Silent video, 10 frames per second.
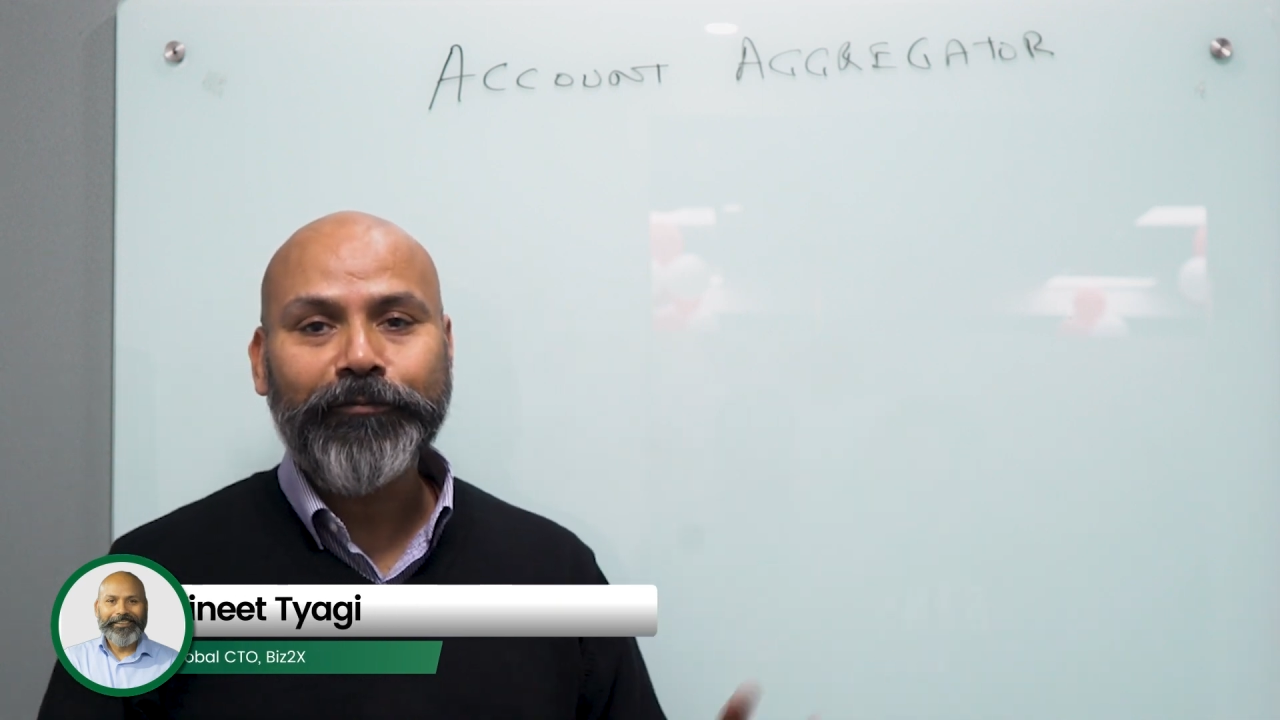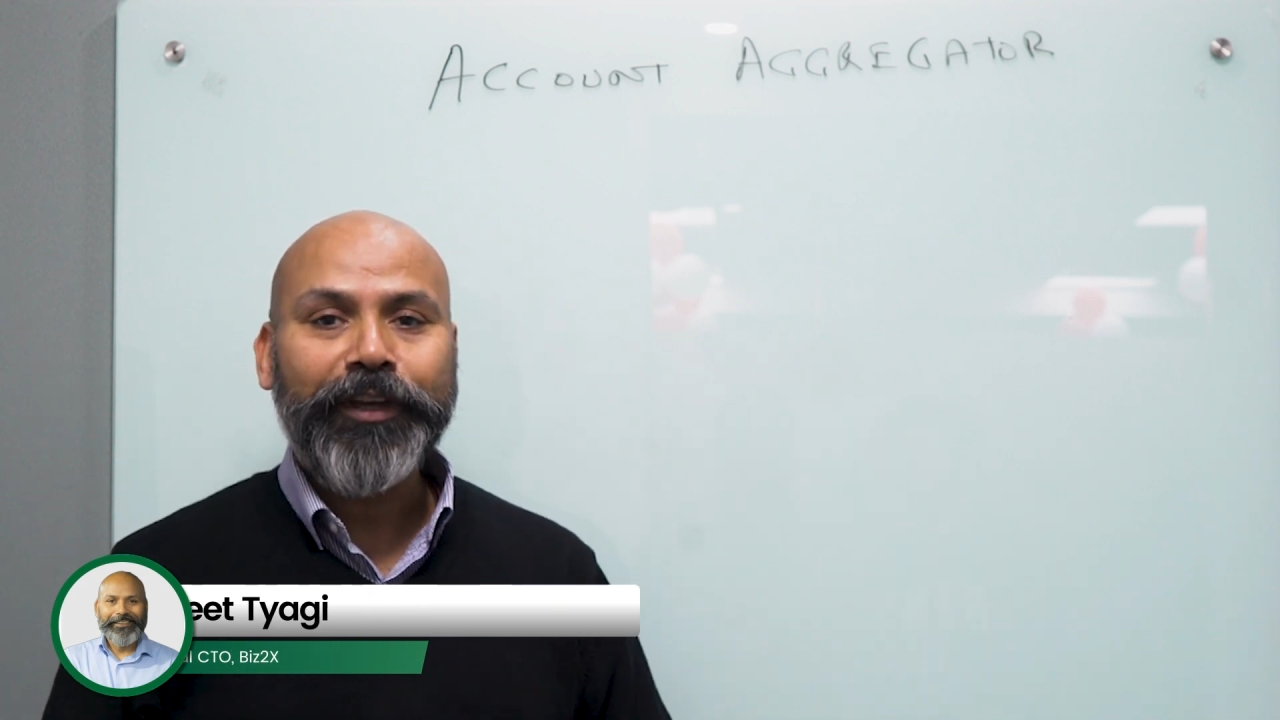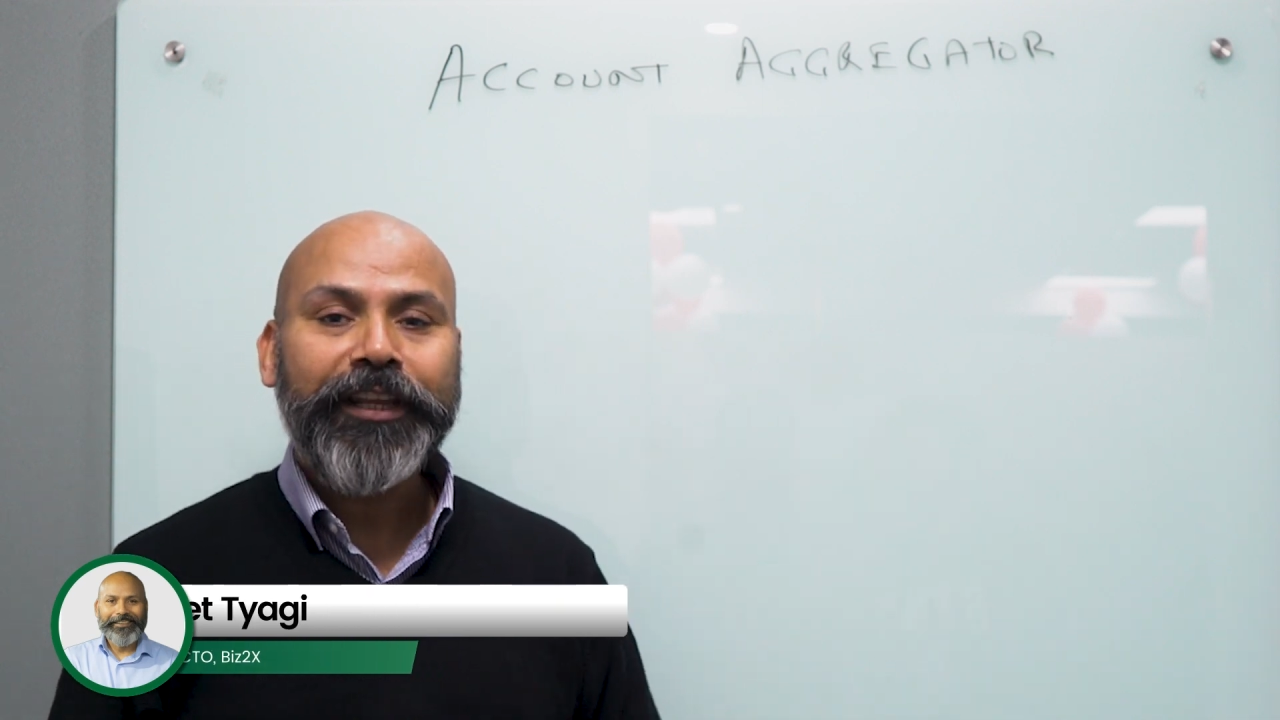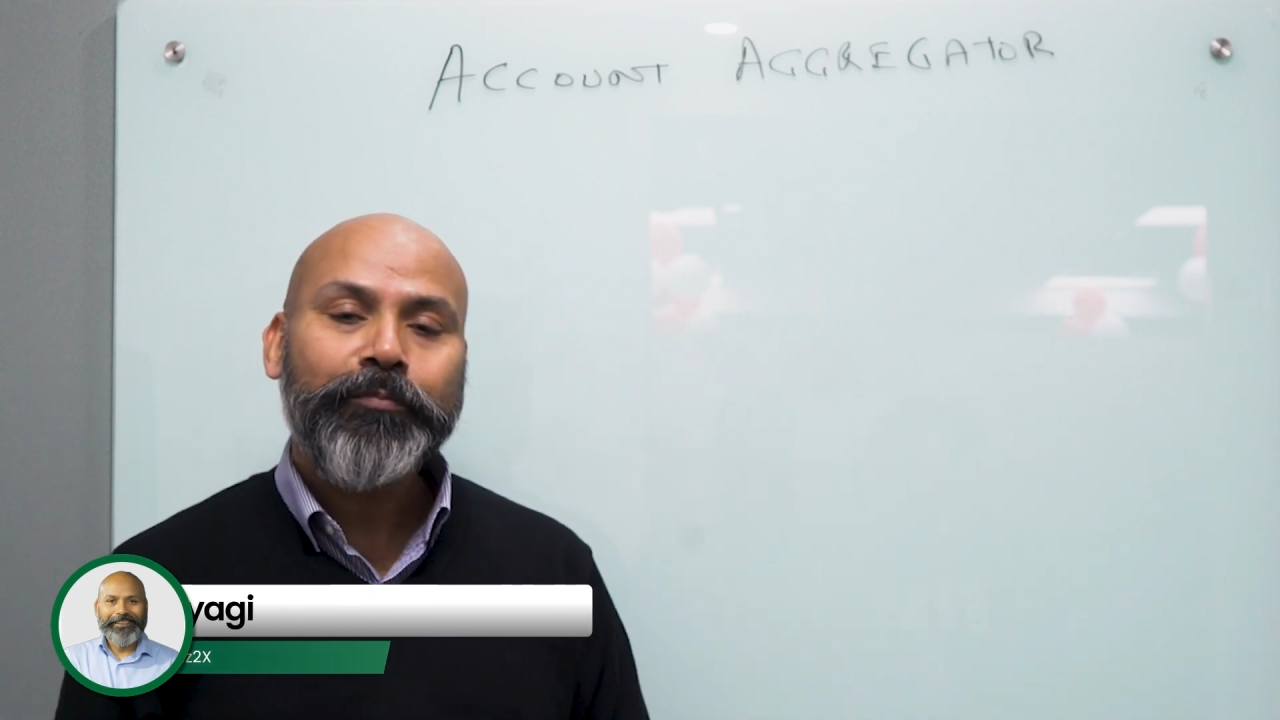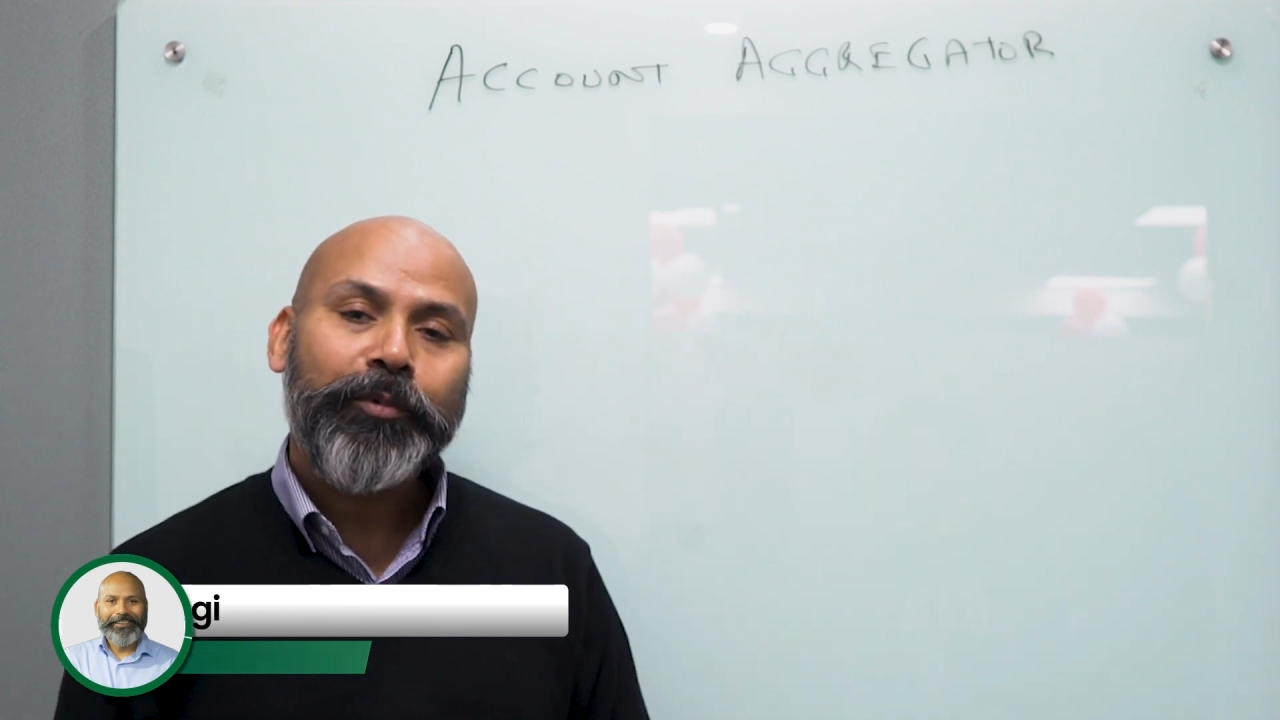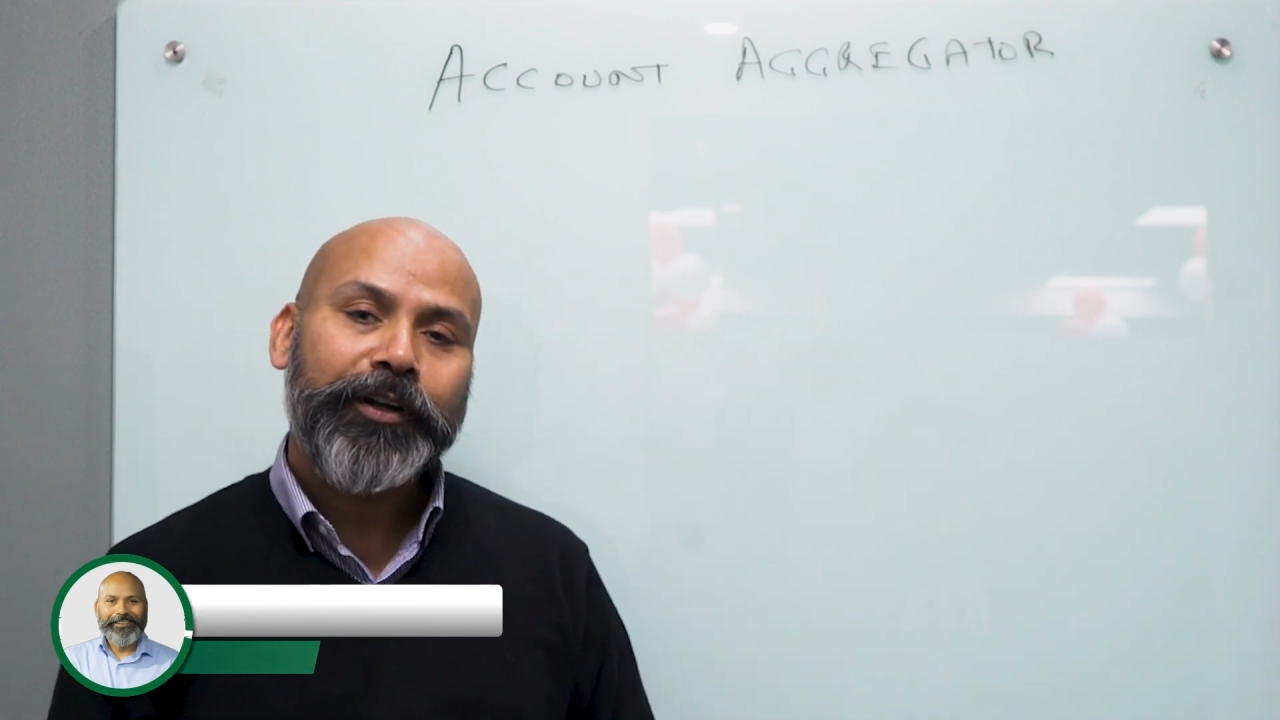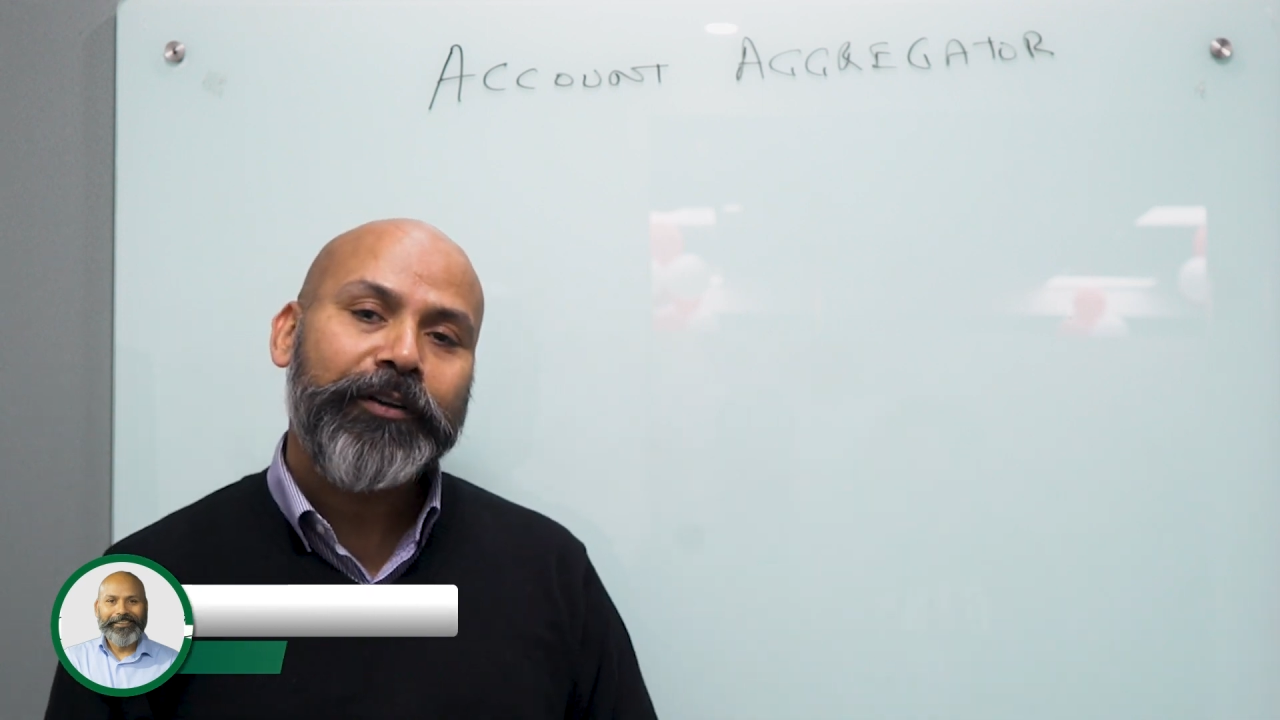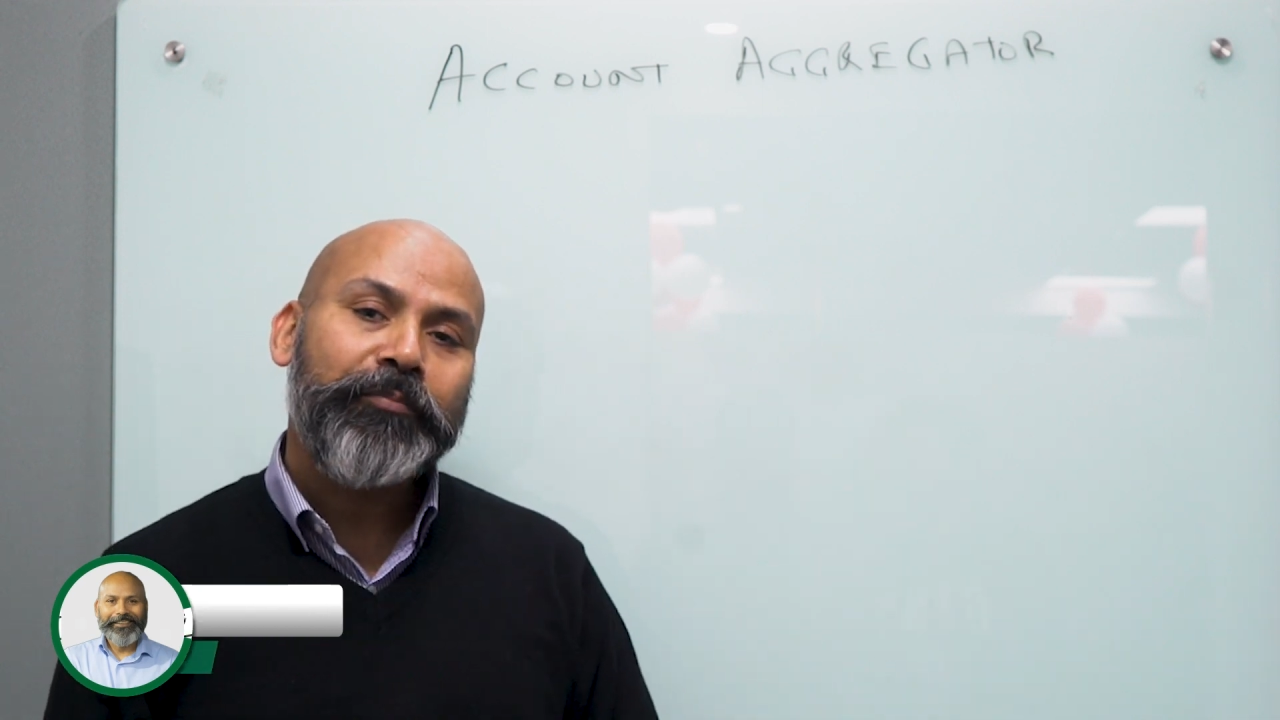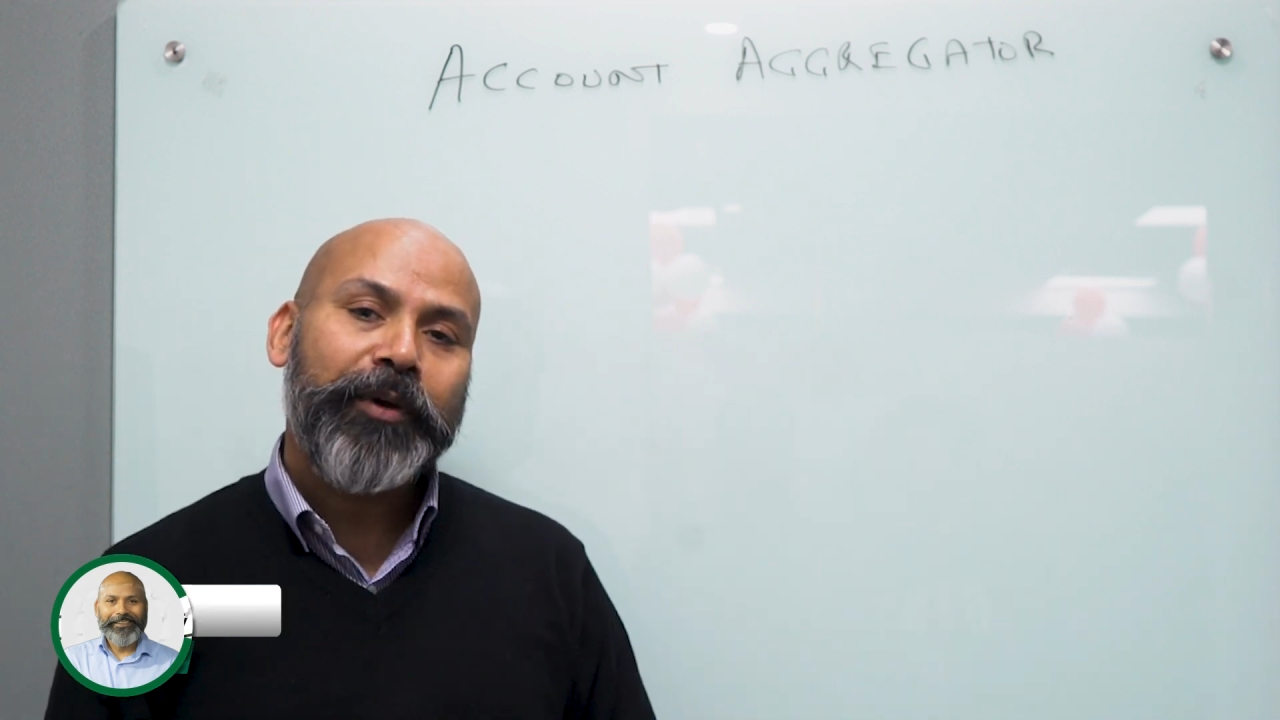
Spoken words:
a very important